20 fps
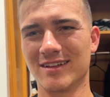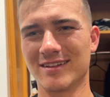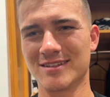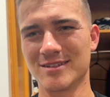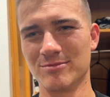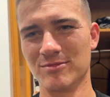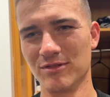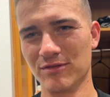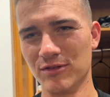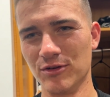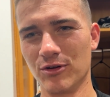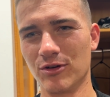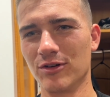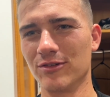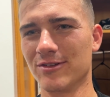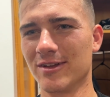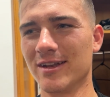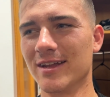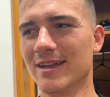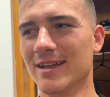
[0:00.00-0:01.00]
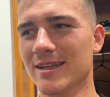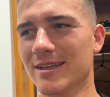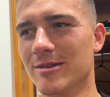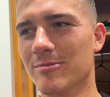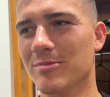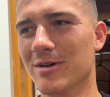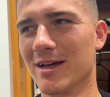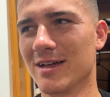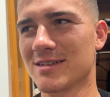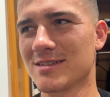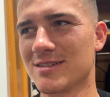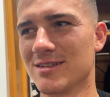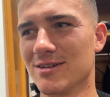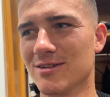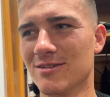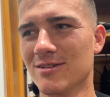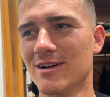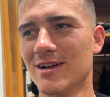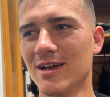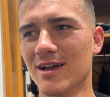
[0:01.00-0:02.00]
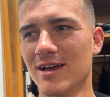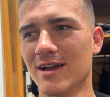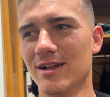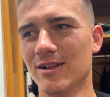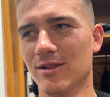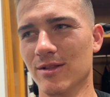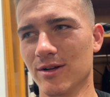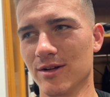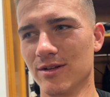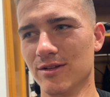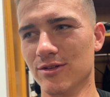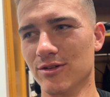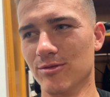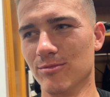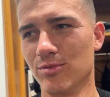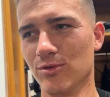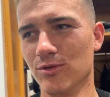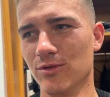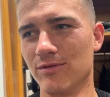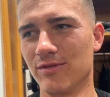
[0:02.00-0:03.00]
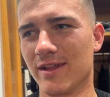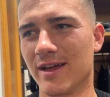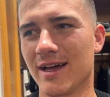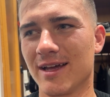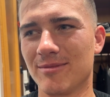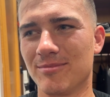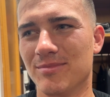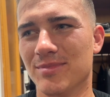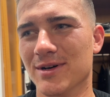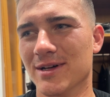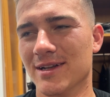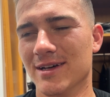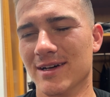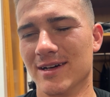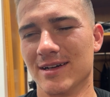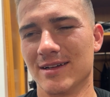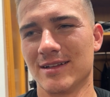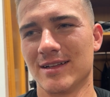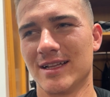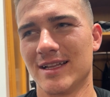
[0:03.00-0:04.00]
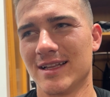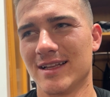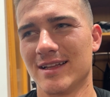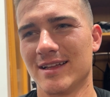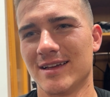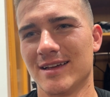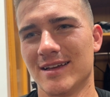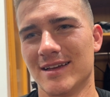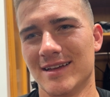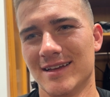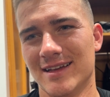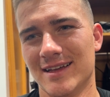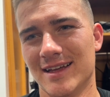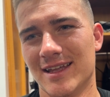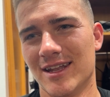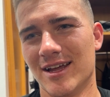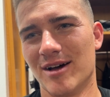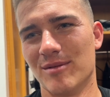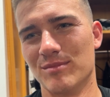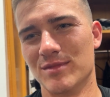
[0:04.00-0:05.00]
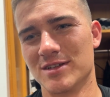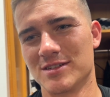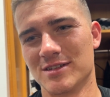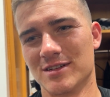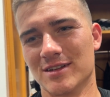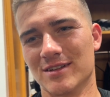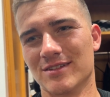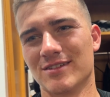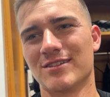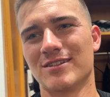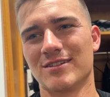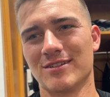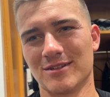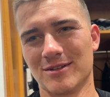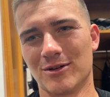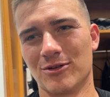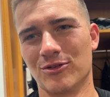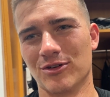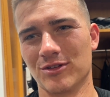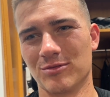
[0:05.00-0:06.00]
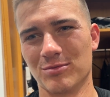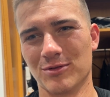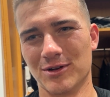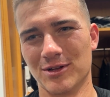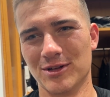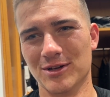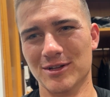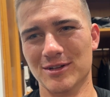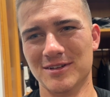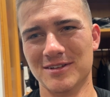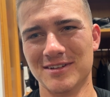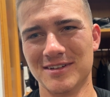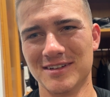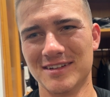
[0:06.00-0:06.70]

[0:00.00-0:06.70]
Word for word: Some of the field goals I didn't hit the best, so looking to improve that. But, yeah, not missing is always pretty good.